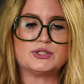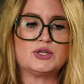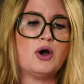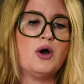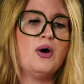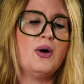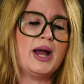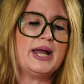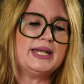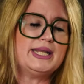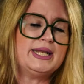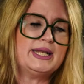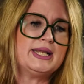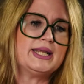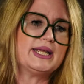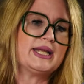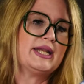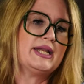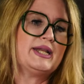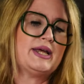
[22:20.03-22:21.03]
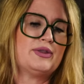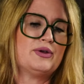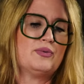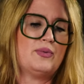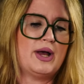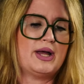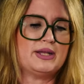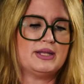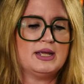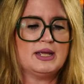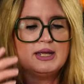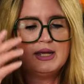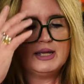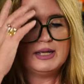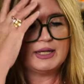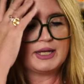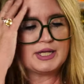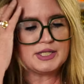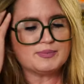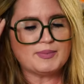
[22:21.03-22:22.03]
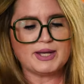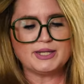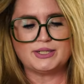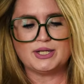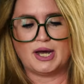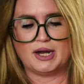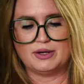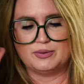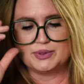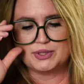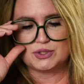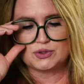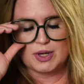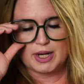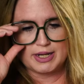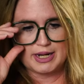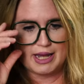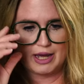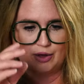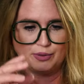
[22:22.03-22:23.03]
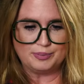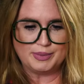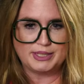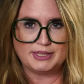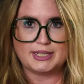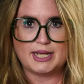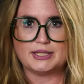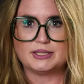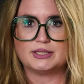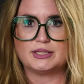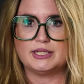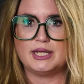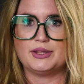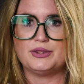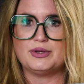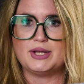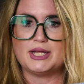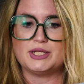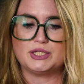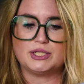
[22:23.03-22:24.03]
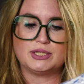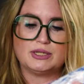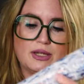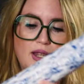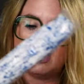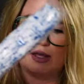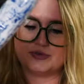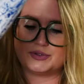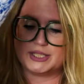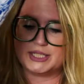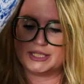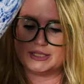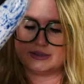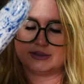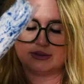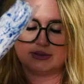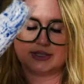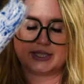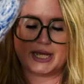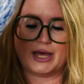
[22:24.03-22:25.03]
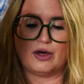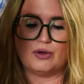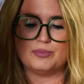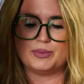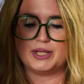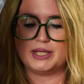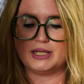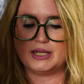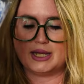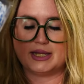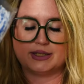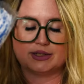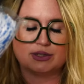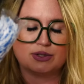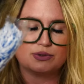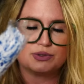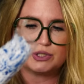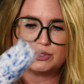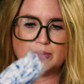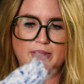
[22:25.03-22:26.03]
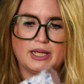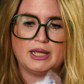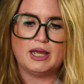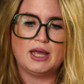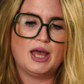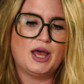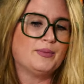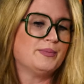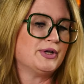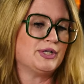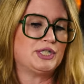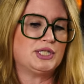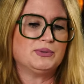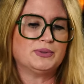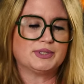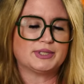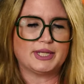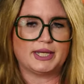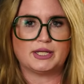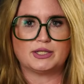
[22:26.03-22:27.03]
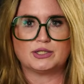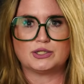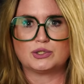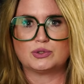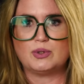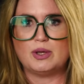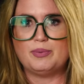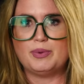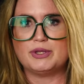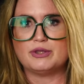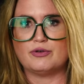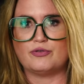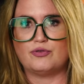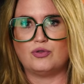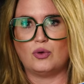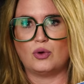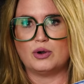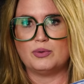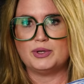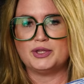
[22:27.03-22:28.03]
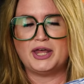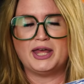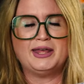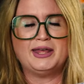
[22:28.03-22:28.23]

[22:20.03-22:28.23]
so I needed to get another one because my daughter was trying to help me dust the other day. She loves to, to help me. It's so sweet but she was like sweeping the floor with